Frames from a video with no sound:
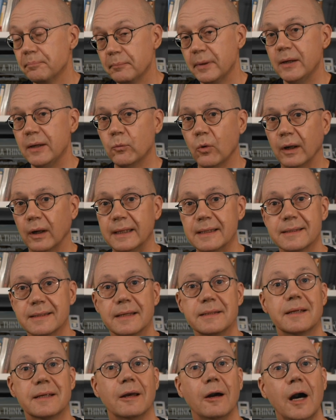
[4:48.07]
Meanwhile, he
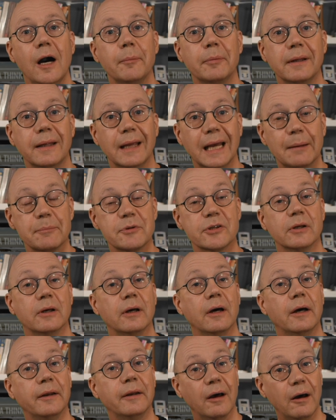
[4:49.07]
says, carbon
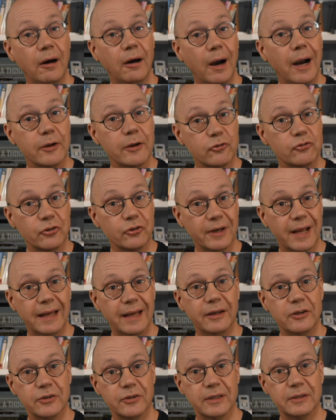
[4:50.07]
capture and hydrogen
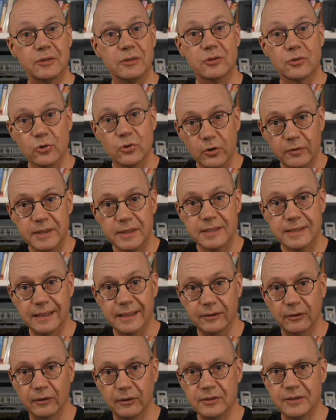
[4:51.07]
energy and storage
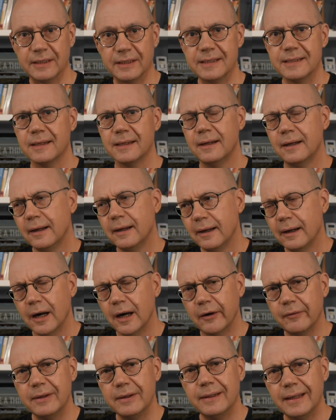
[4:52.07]
technologies
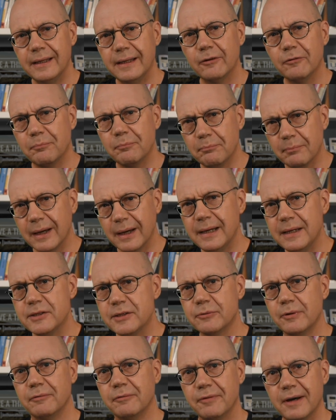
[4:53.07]
are in need of
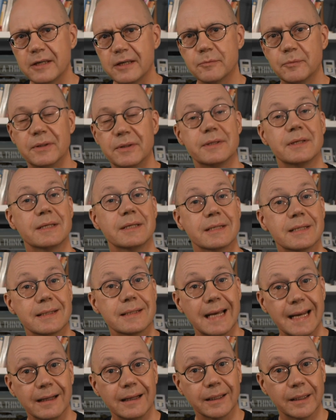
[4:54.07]
major investment to
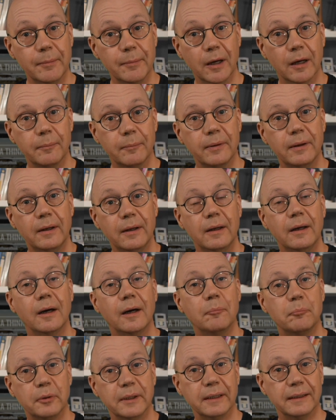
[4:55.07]
scale them up
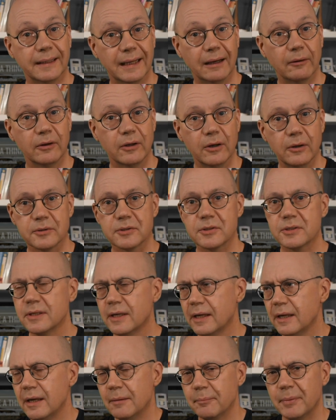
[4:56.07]
and bring down costs.
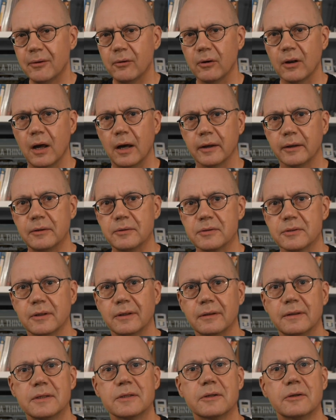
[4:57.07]
Birol argues
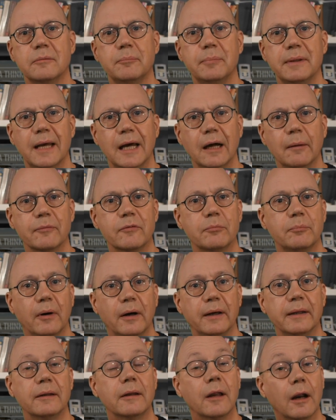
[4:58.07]
that this could be helped
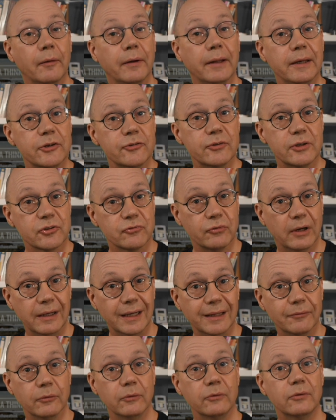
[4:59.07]
by current interest
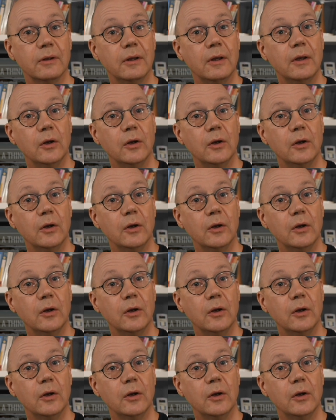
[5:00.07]
rate levels,